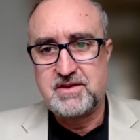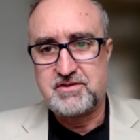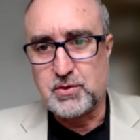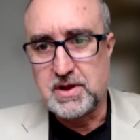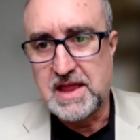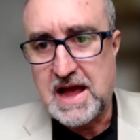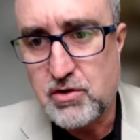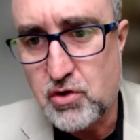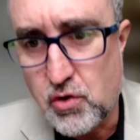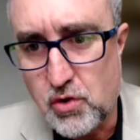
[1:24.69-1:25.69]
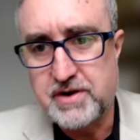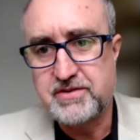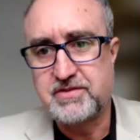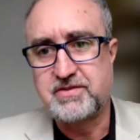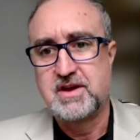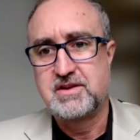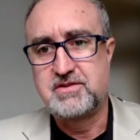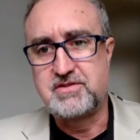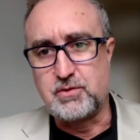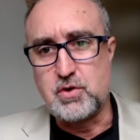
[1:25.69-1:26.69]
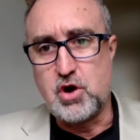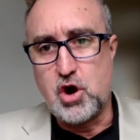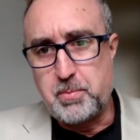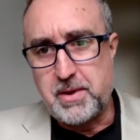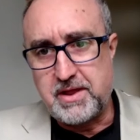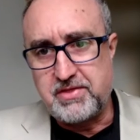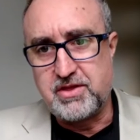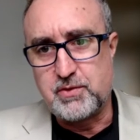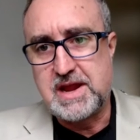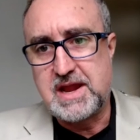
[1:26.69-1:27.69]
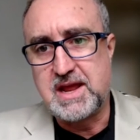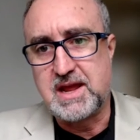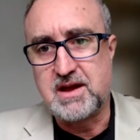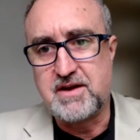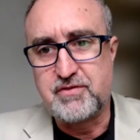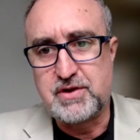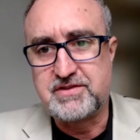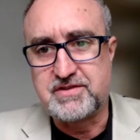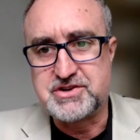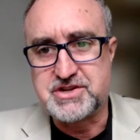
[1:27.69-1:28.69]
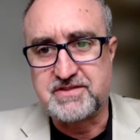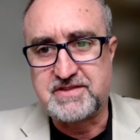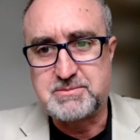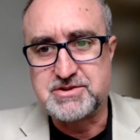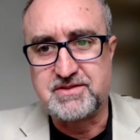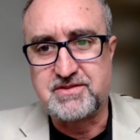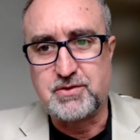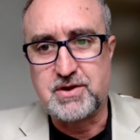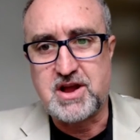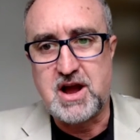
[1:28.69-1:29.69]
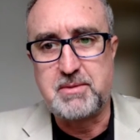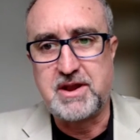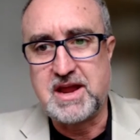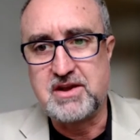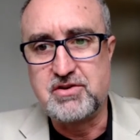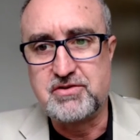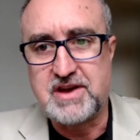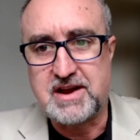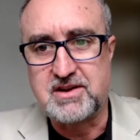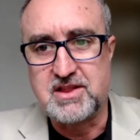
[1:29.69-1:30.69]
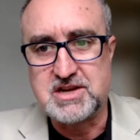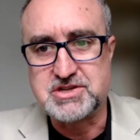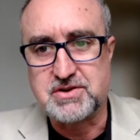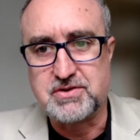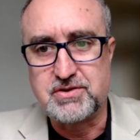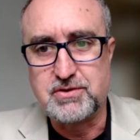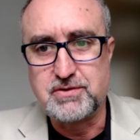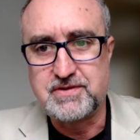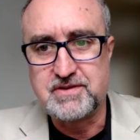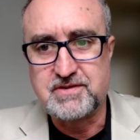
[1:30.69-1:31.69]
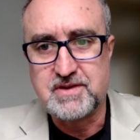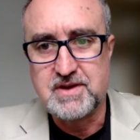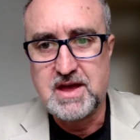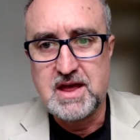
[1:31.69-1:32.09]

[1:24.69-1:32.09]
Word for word: to allow courts to open the reading of research exceptions to accommodate new technological uses.